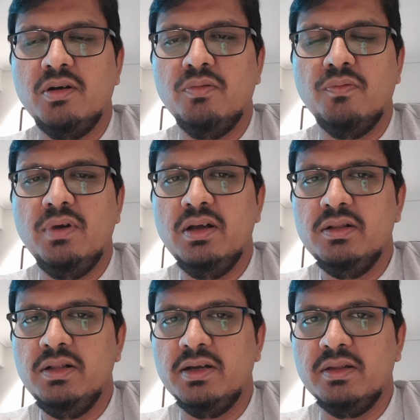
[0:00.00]
South
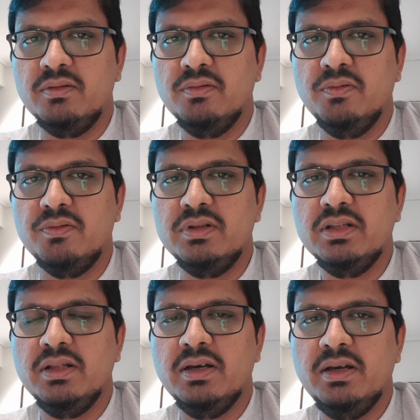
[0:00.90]
Wales and
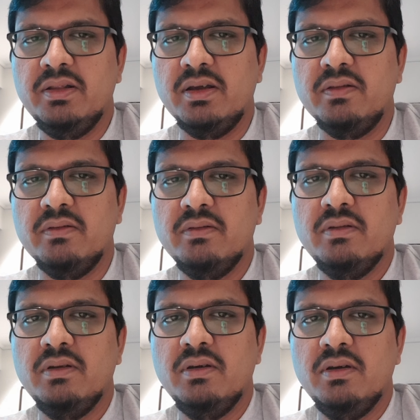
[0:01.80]
Queensland and
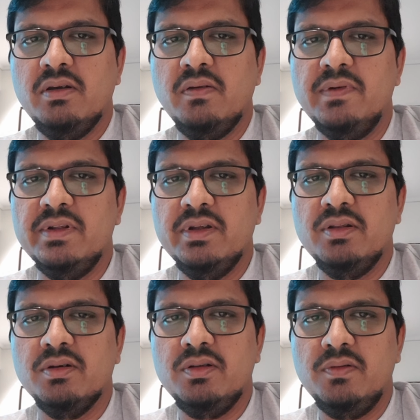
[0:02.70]

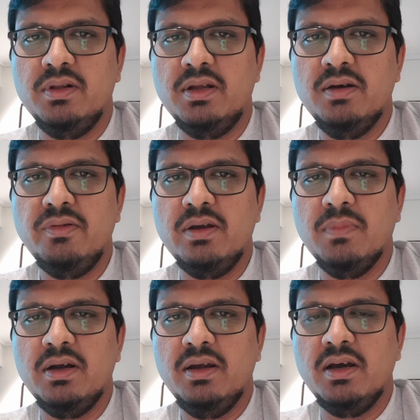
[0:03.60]
Western Australia. They
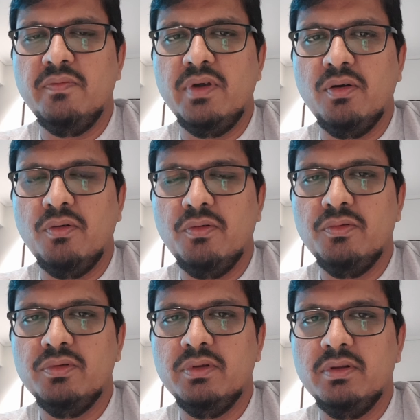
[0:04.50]
might have their
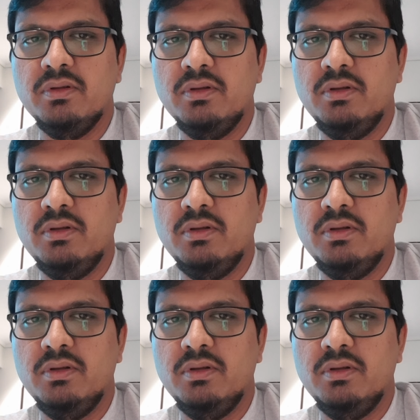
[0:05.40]
own